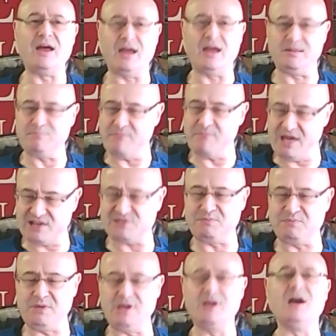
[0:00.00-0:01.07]
and makes
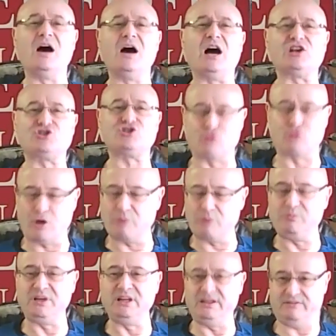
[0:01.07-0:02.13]
me a strong
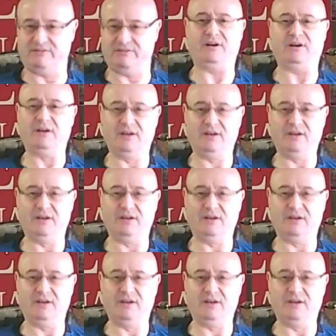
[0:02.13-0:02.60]
believer